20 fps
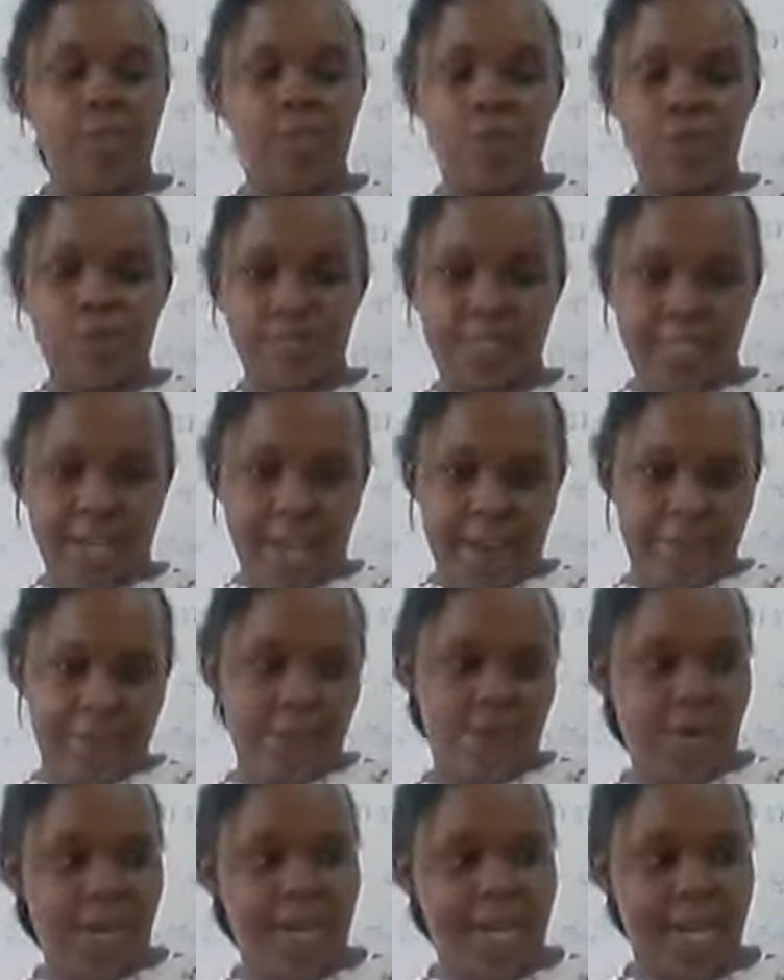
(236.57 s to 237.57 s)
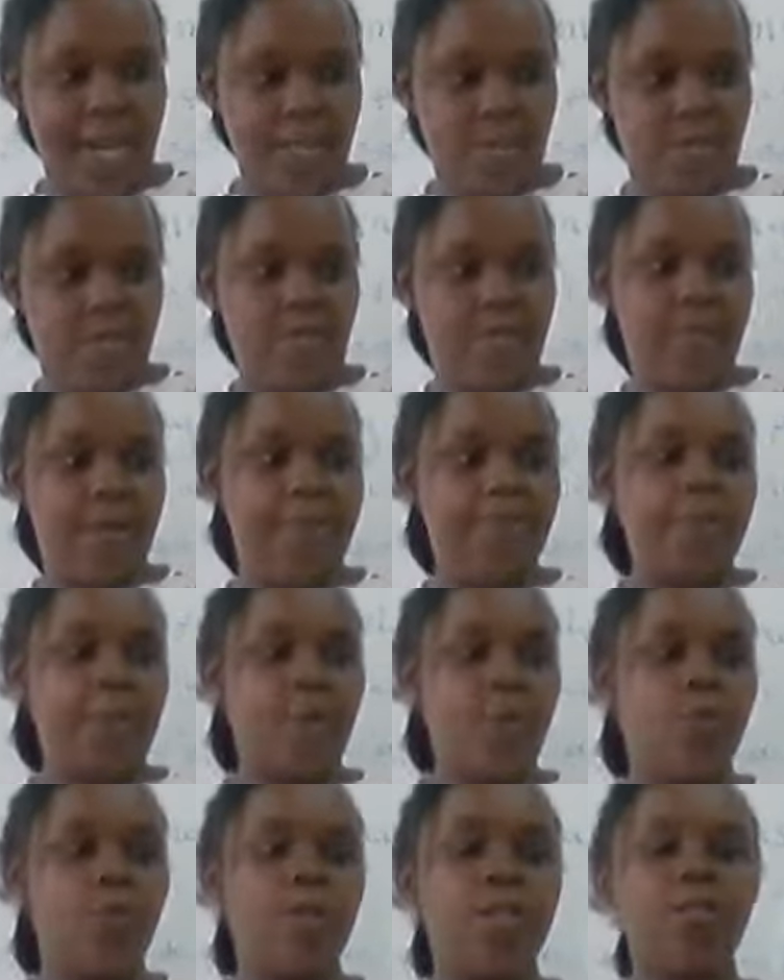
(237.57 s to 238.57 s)
to serve your customer.
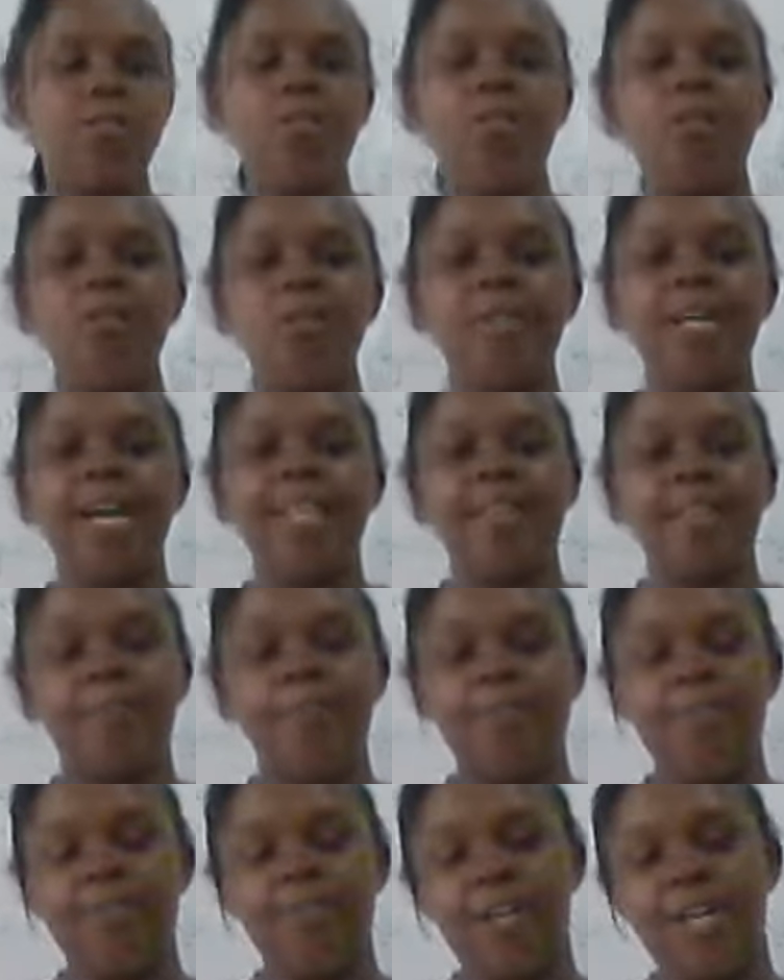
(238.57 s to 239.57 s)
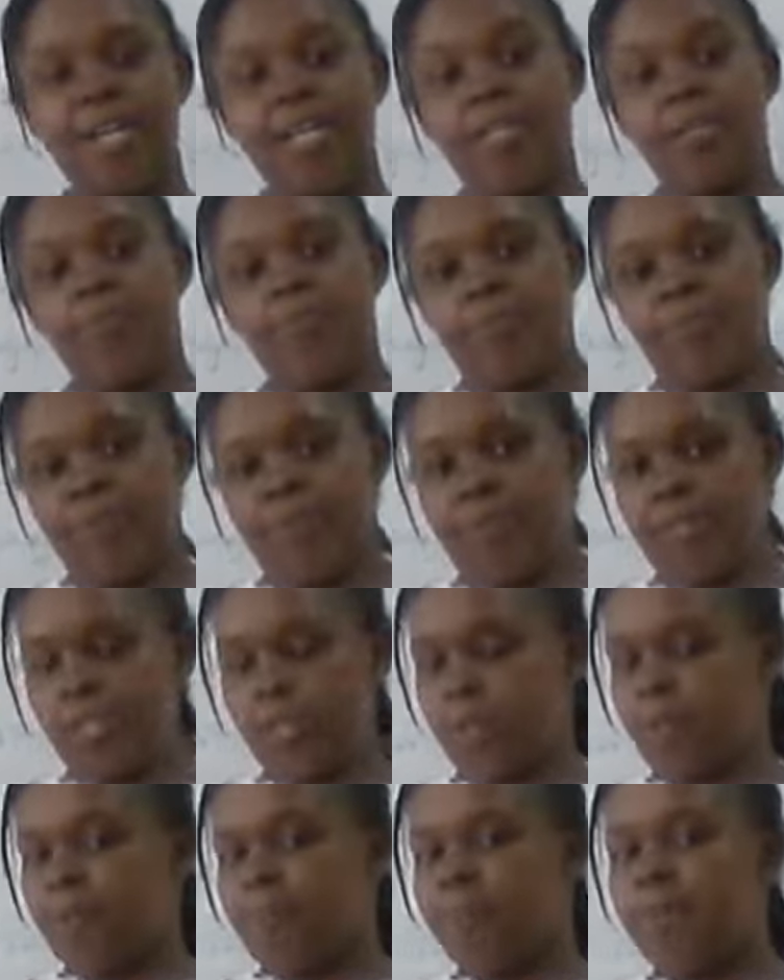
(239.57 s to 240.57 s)
You also look at the beverage
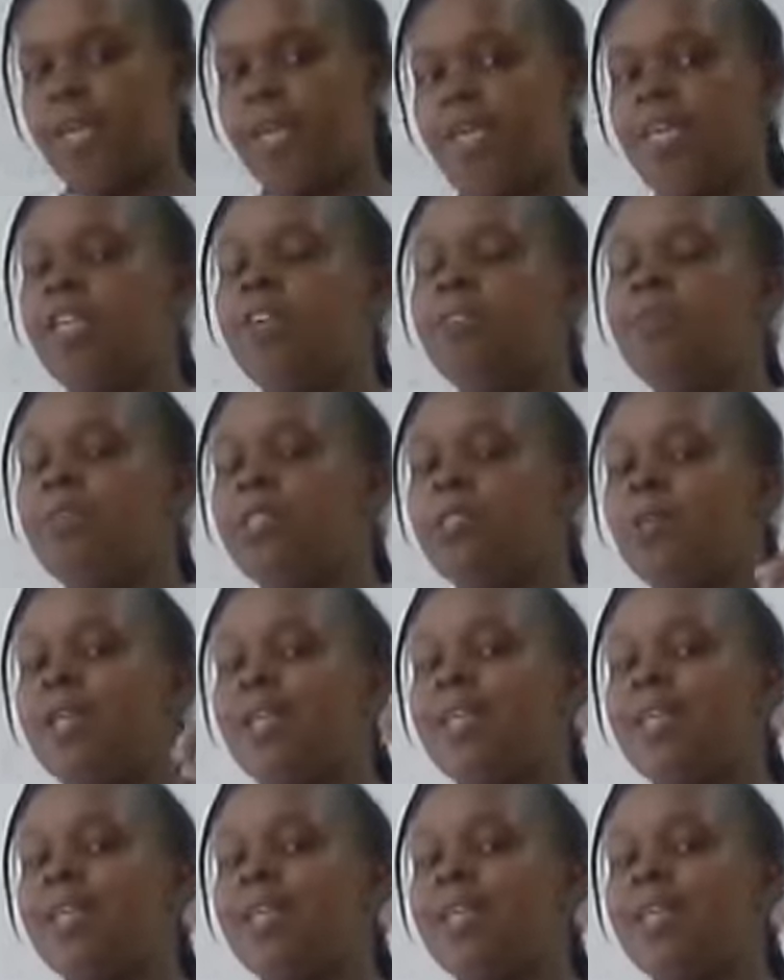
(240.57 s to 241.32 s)
provision. If your